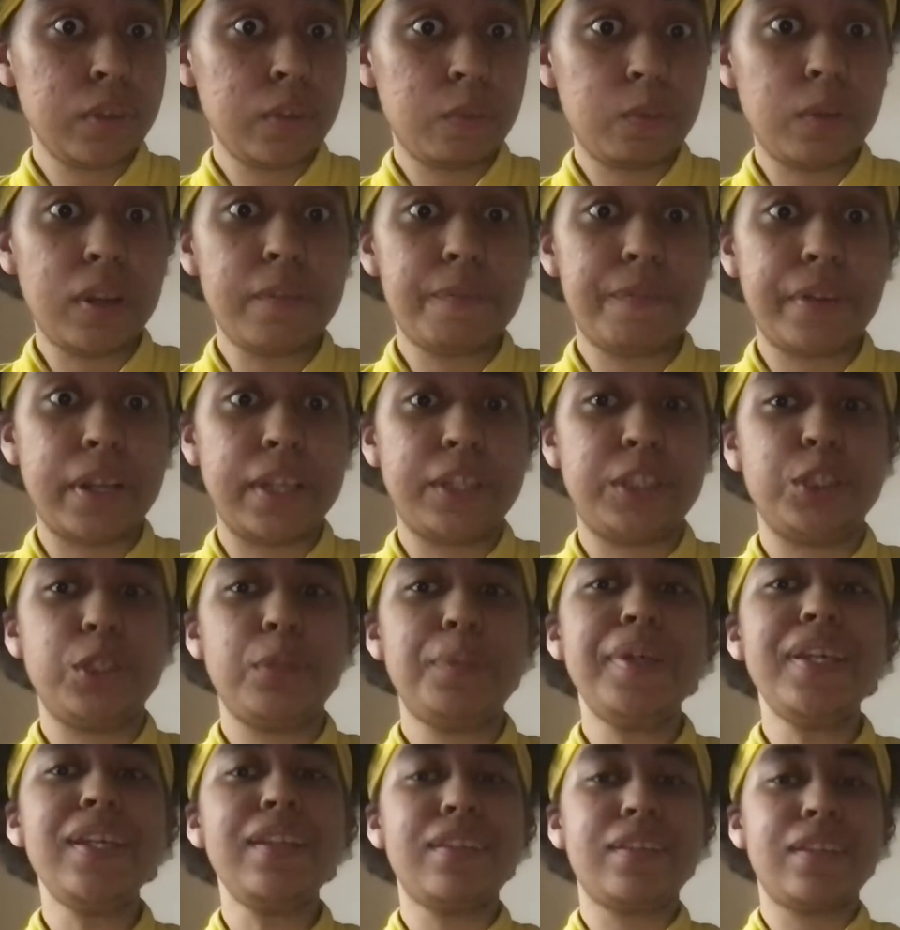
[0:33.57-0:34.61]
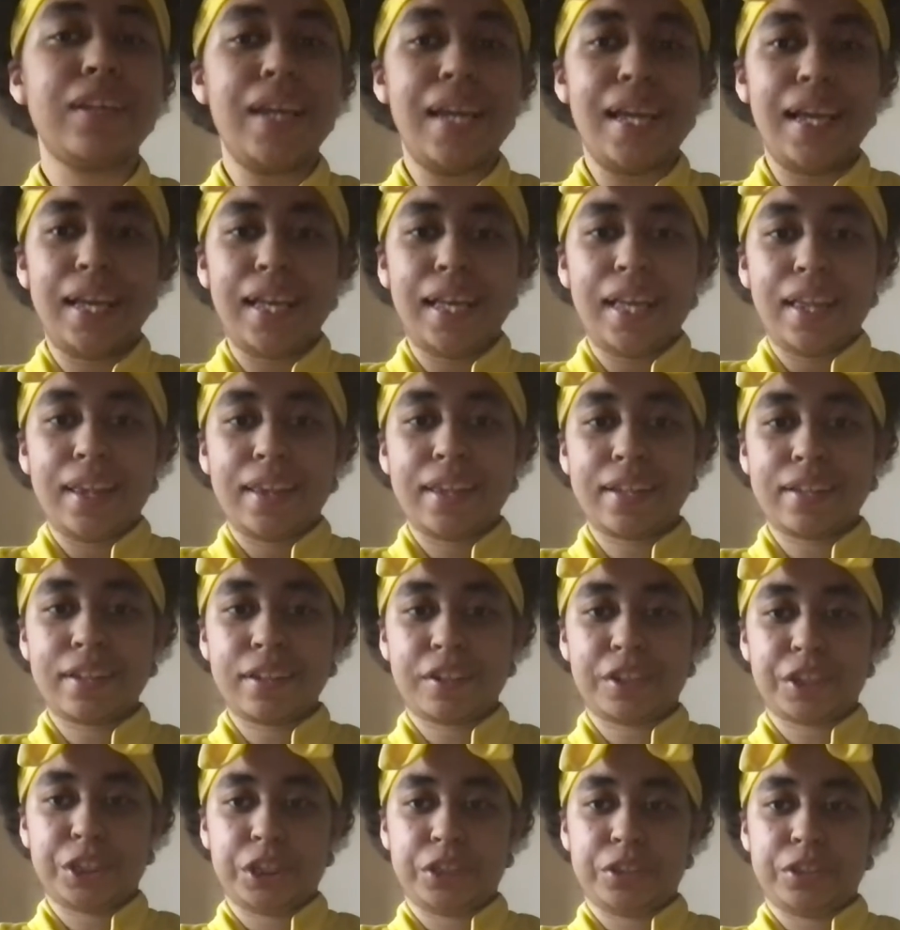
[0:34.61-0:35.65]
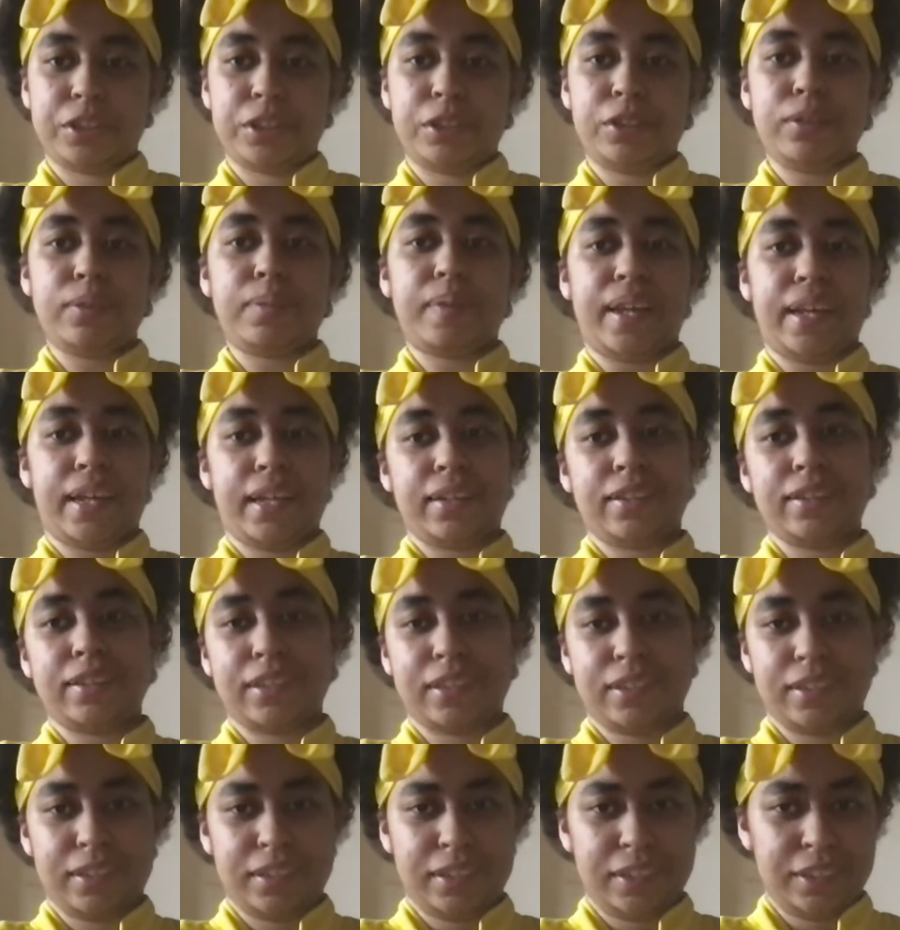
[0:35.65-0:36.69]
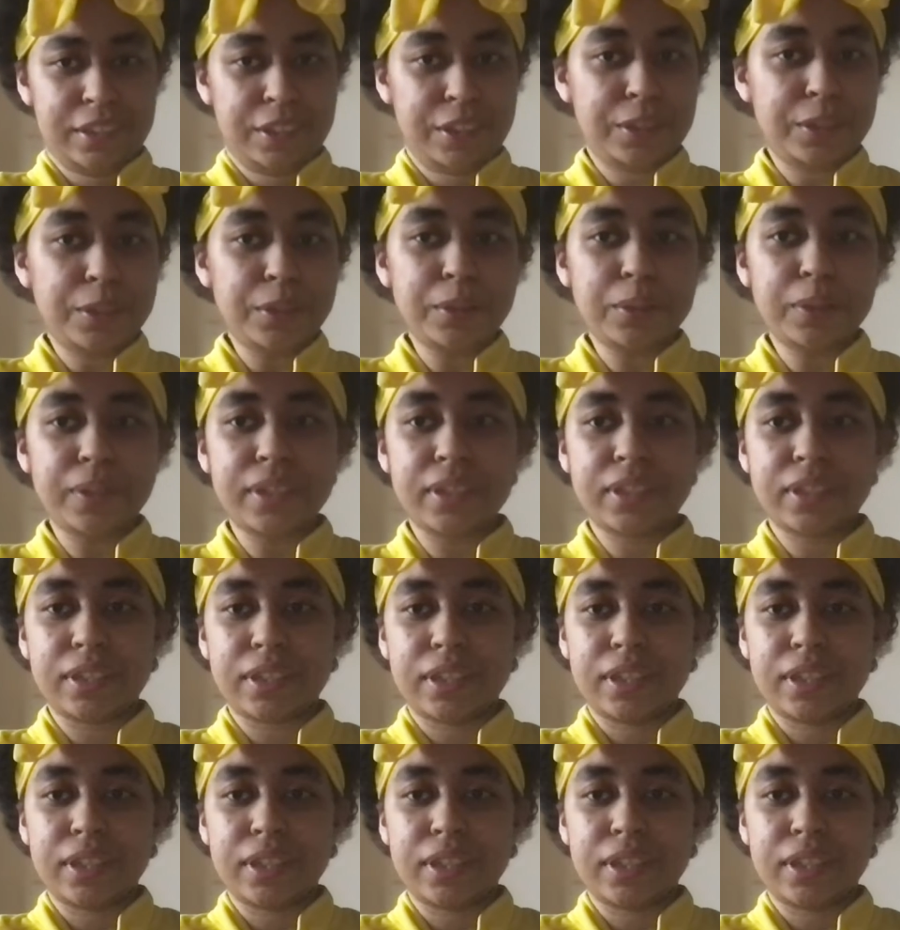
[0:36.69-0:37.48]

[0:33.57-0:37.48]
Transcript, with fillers: What up, fellow tubers? This is Chu-Tube, and you